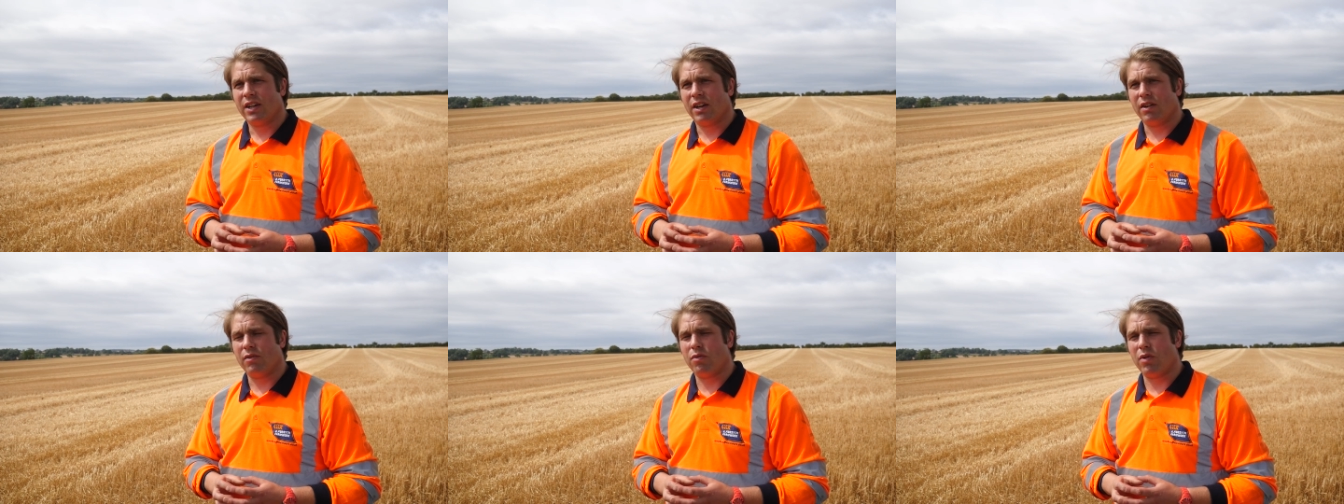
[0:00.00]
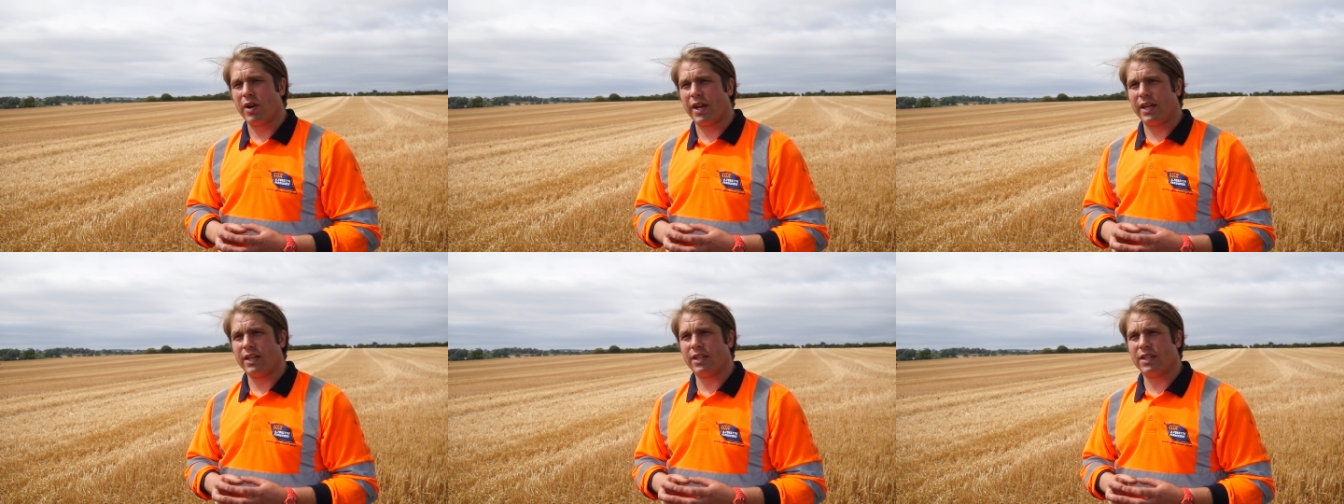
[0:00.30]
of
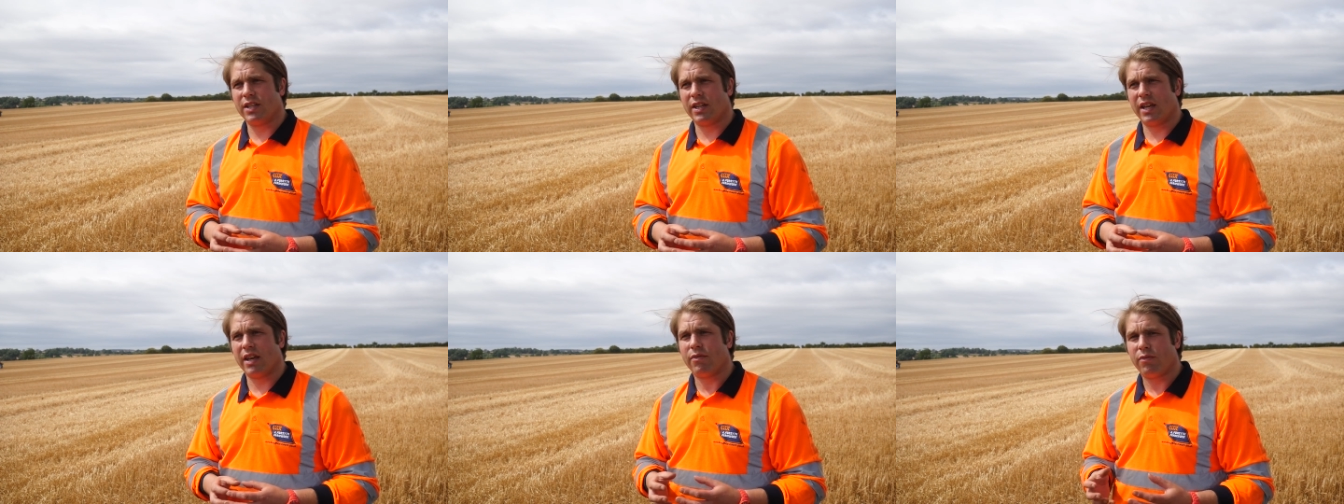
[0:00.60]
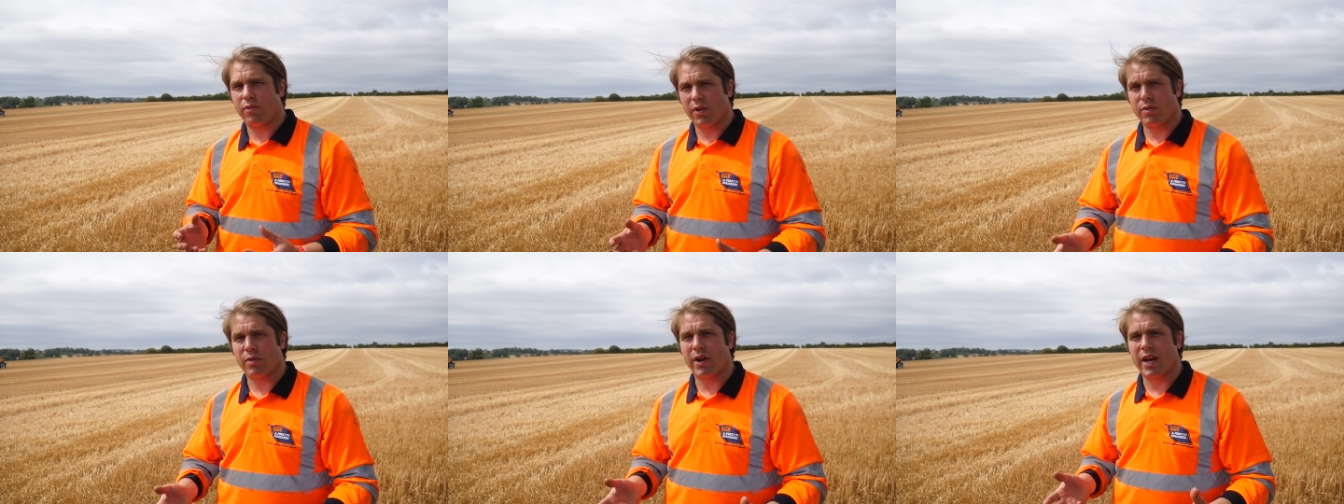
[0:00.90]
wheat
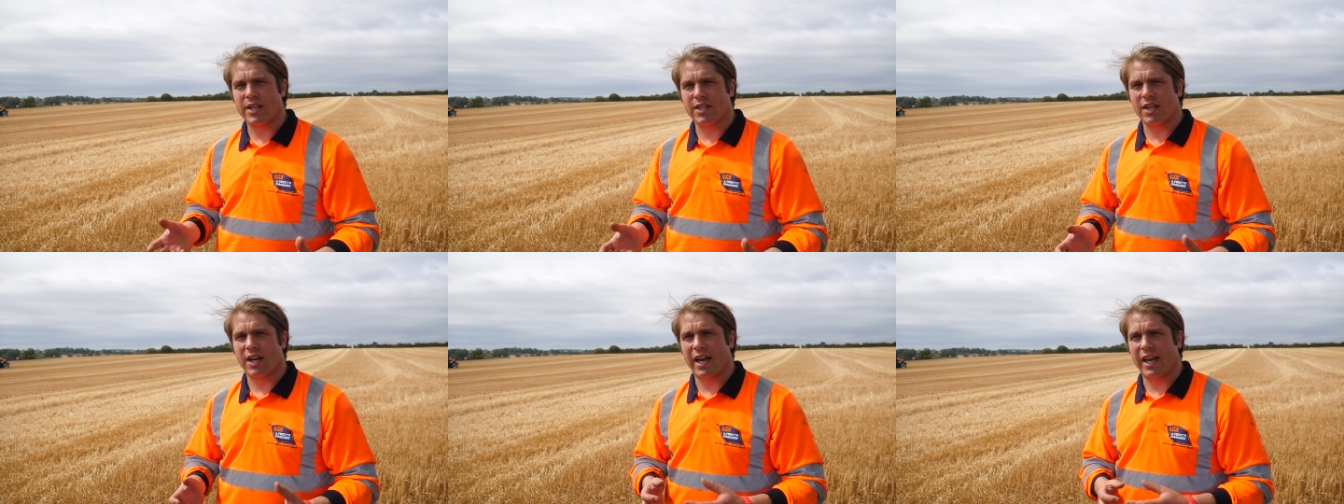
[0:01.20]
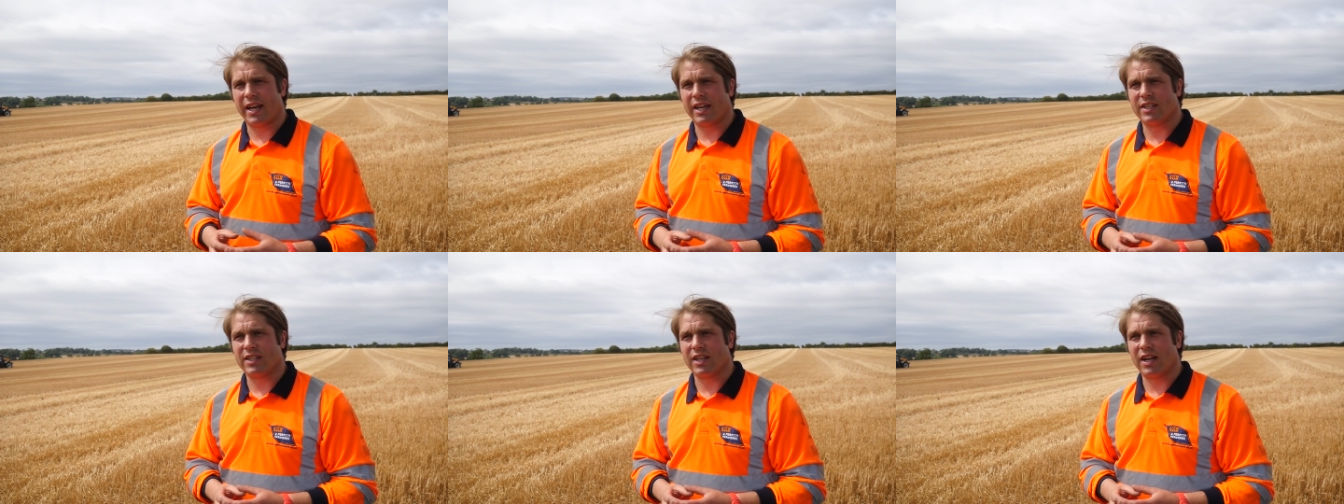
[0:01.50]
if we raise our
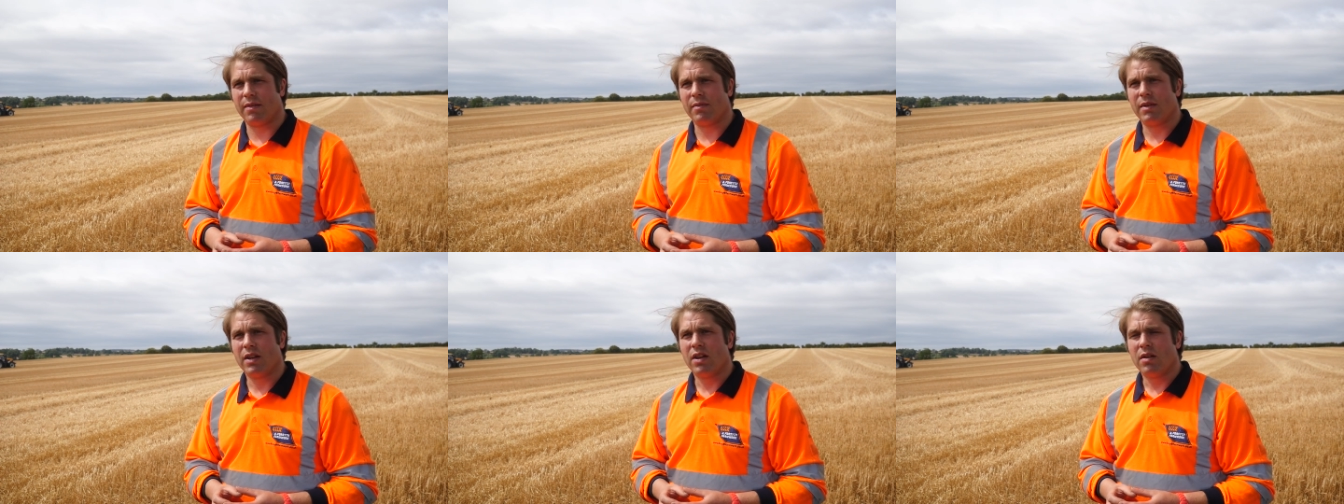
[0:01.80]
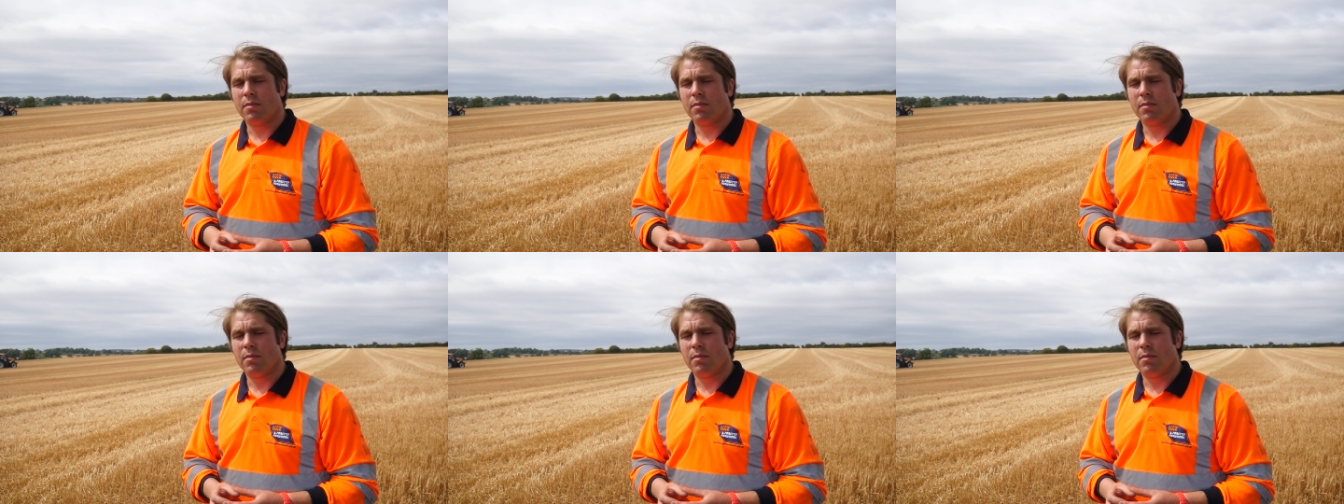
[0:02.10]
headers up.